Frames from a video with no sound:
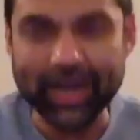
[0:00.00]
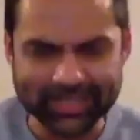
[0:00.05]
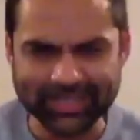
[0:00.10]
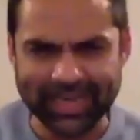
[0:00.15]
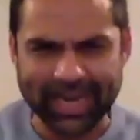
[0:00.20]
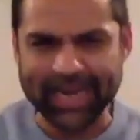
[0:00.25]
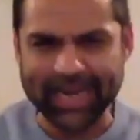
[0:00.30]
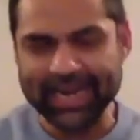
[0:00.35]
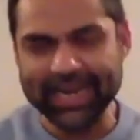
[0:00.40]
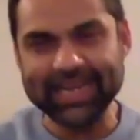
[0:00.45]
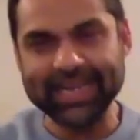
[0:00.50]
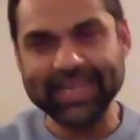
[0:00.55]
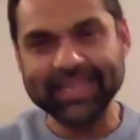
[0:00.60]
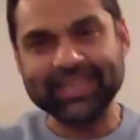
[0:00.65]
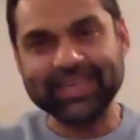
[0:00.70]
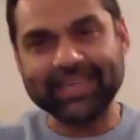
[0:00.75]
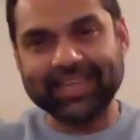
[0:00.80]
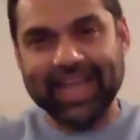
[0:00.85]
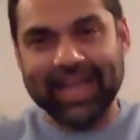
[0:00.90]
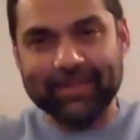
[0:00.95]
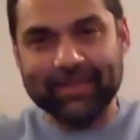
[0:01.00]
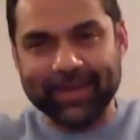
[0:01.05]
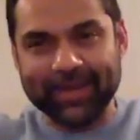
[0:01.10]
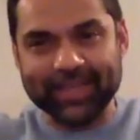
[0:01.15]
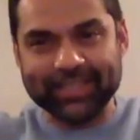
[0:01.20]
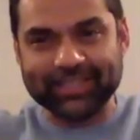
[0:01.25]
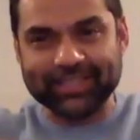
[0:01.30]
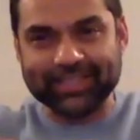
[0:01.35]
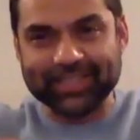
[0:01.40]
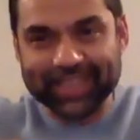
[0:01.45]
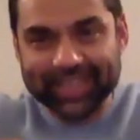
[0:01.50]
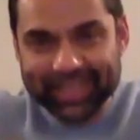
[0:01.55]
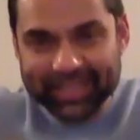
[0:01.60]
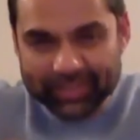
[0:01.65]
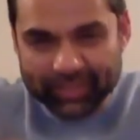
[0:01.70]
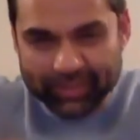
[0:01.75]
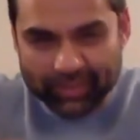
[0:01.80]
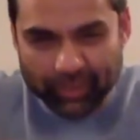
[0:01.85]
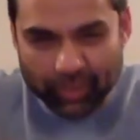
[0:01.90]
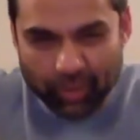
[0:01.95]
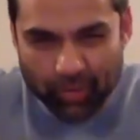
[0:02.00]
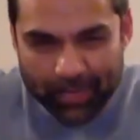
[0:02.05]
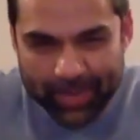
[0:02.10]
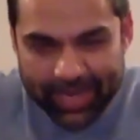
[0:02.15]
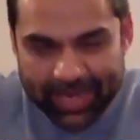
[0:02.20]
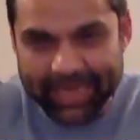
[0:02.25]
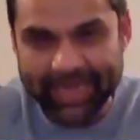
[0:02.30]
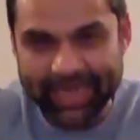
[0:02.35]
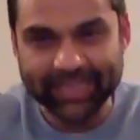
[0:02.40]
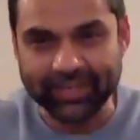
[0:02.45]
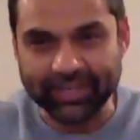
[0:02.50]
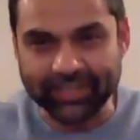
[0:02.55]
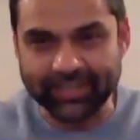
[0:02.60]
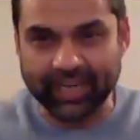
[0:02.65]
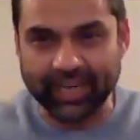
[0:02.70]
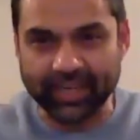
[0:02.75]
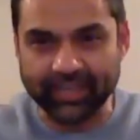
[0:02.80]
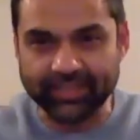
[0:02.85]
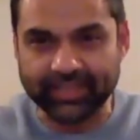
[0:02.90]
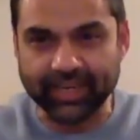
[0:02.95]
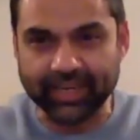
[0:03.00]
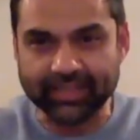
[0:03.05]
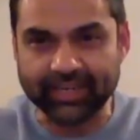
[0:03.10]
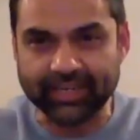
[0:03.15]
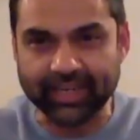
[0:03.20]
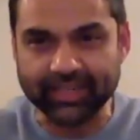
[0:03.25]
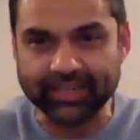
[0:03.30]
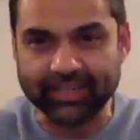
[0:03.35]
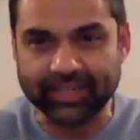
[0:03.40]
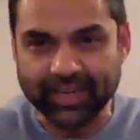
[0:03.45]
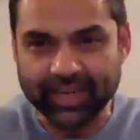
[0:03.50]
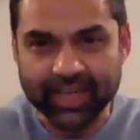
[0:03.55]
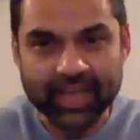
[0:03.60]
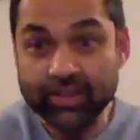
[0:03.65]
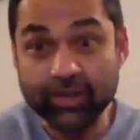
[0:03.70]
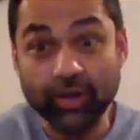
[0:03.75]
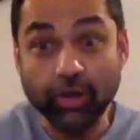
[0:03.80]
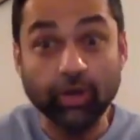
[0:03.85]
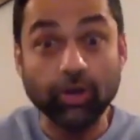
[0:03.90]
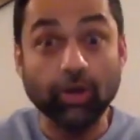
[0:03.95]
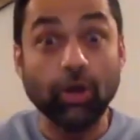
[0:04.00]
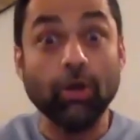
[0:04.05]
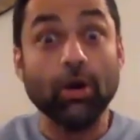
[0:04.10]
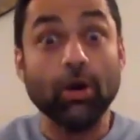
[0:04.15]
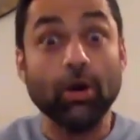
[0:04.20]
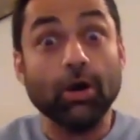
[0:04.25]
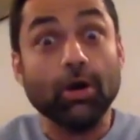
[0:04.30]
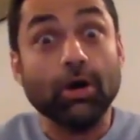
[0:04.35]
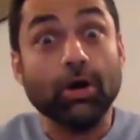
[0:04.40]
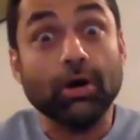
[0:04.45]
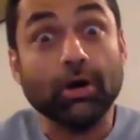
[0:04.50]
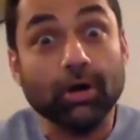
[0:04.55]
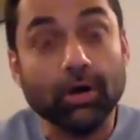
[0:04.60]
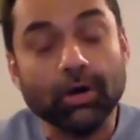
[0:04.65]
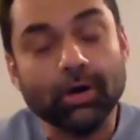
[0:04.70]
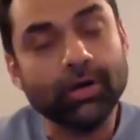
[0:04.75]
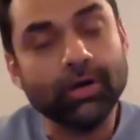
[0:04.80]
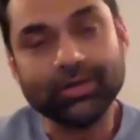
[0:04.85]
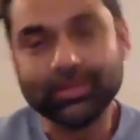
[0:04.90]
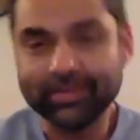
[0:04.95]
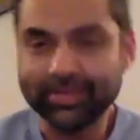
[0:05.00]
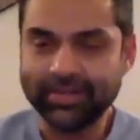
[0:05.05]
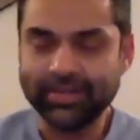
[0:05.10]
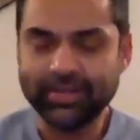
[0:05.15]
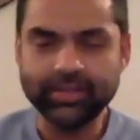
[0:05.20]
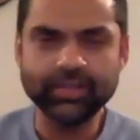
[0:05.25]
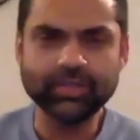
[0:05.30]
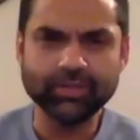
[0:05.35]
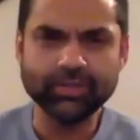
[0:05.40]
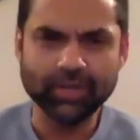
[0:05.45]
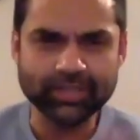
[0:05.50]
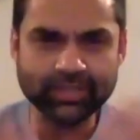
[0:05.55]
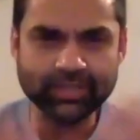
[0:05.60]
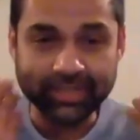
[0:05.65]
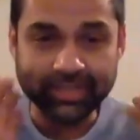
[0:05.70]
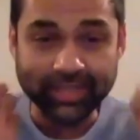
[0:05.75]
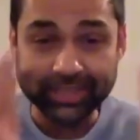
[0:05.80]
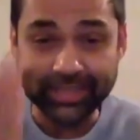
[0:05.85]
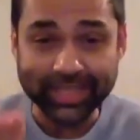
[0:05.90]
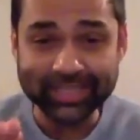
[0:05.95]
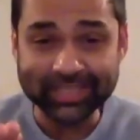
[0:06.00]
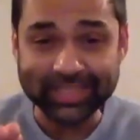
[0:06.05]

standing and the camera's zooming in as you drunk. You're not going to go, you're just going to sit there